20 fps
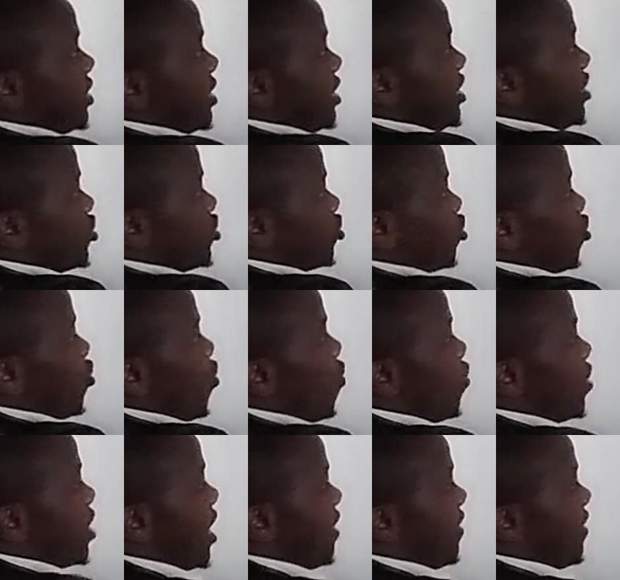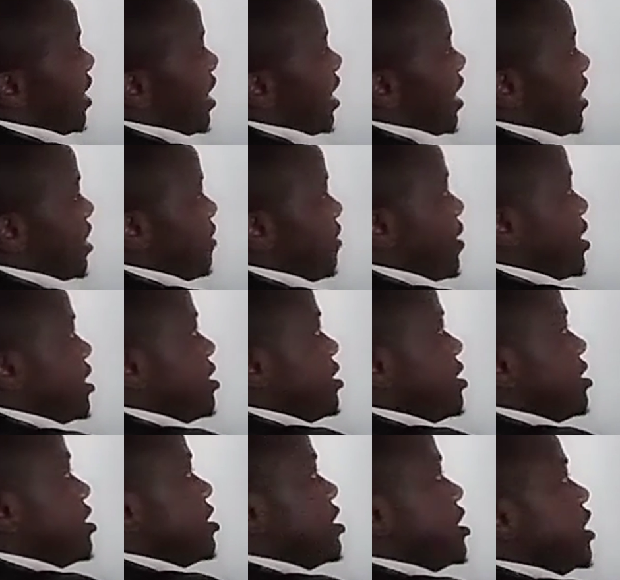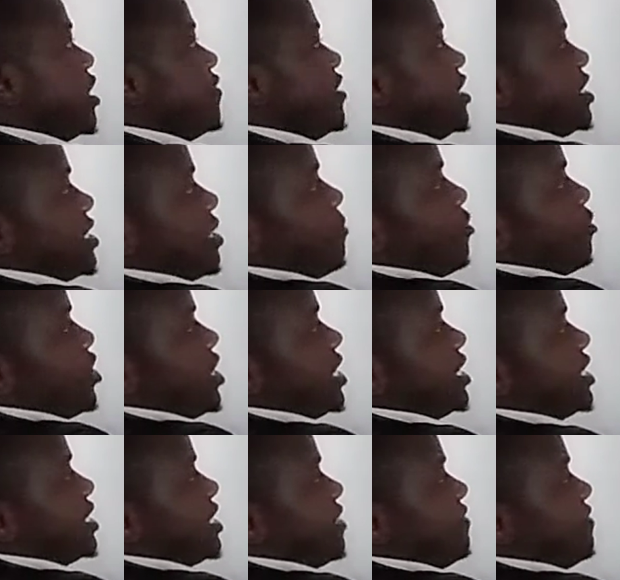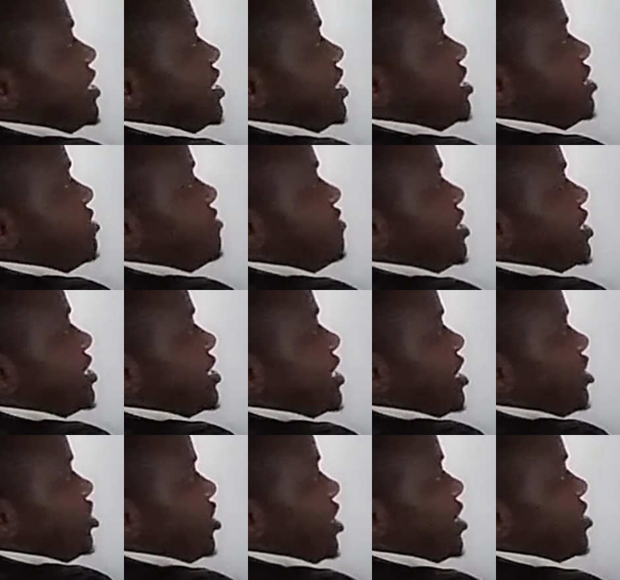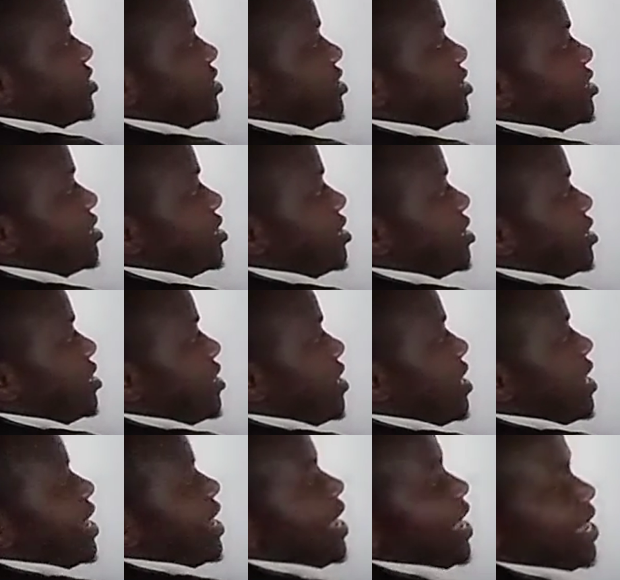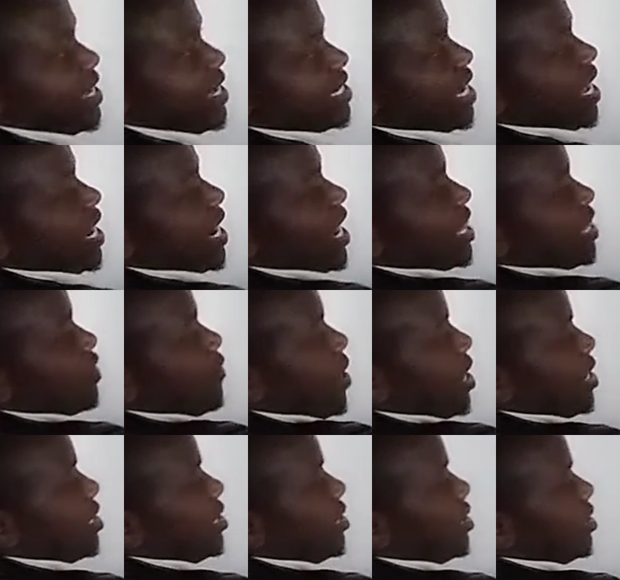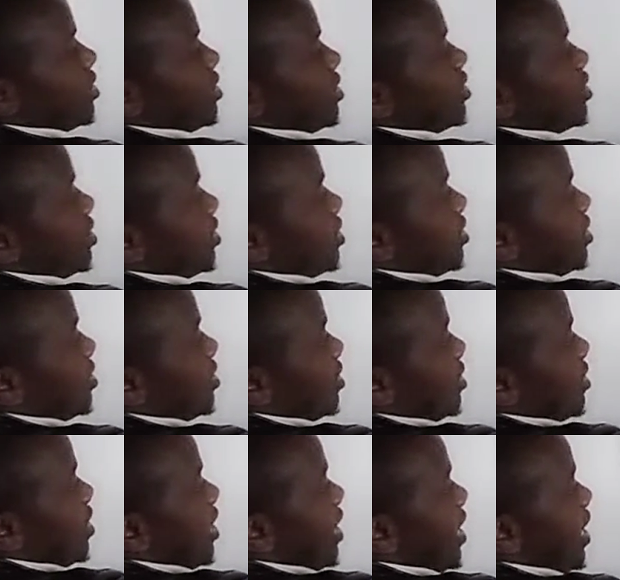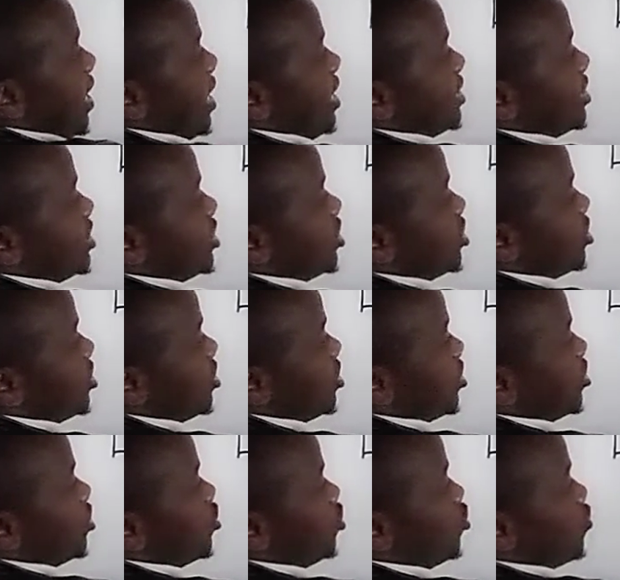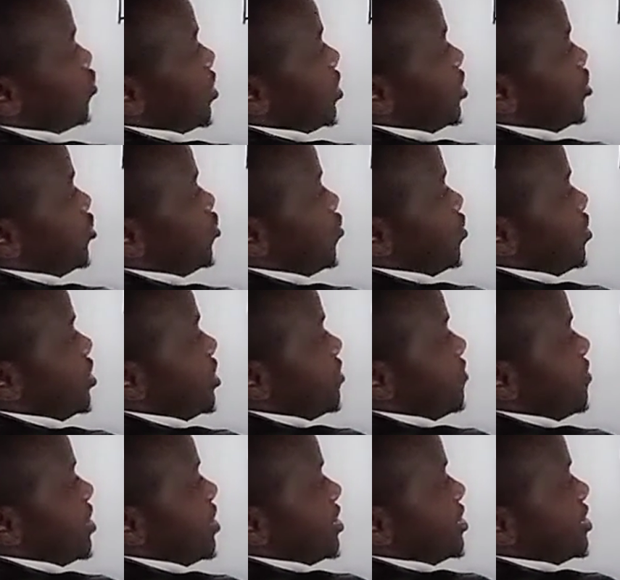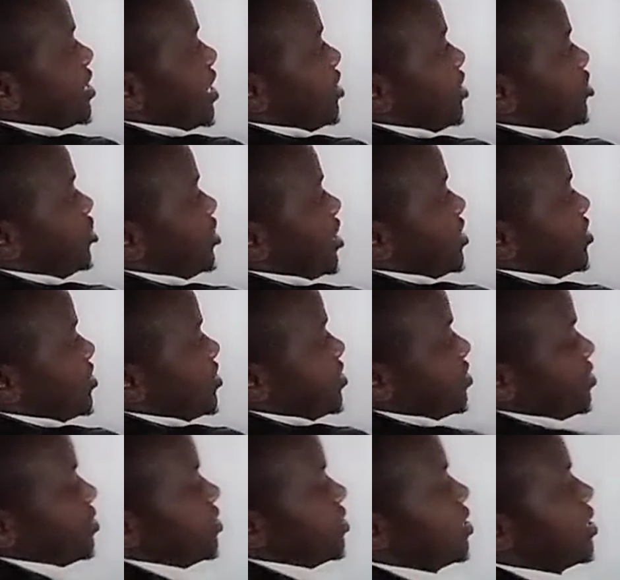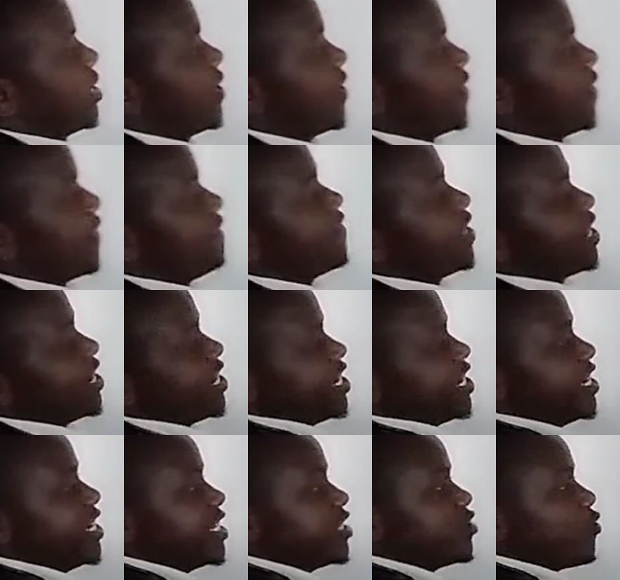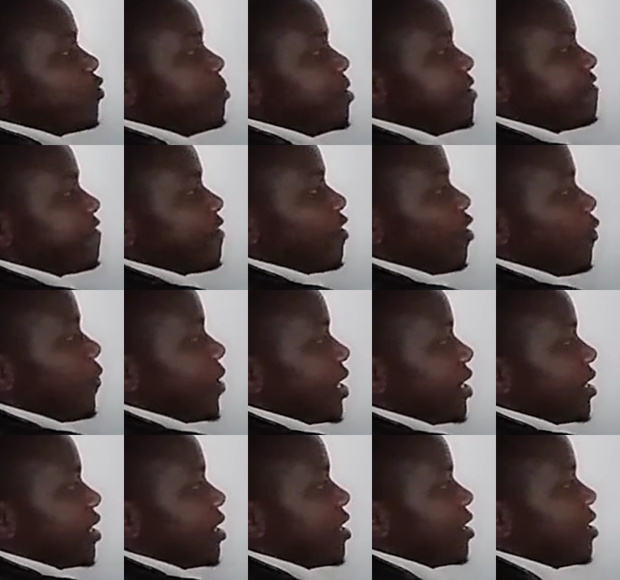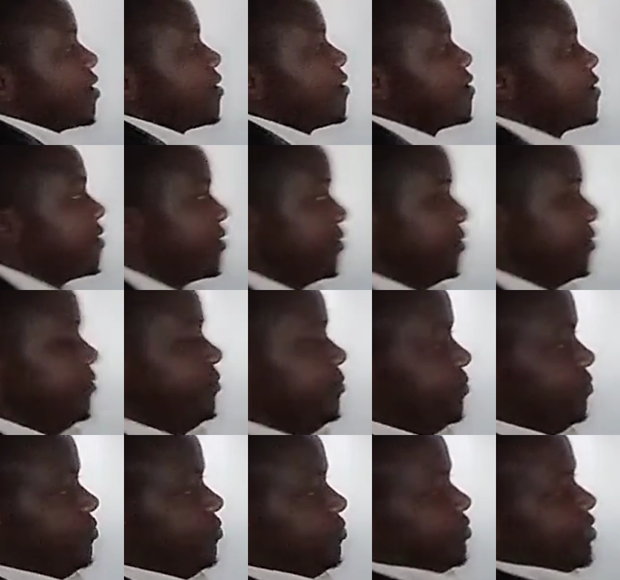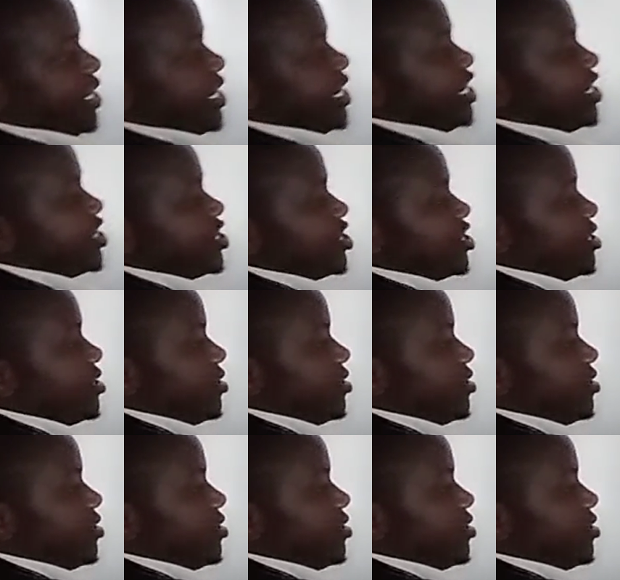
is colder than another one, if this is a body at 70 degrees Celsius and another one at 22 degrees Celsius, then heat will be flowing. Heat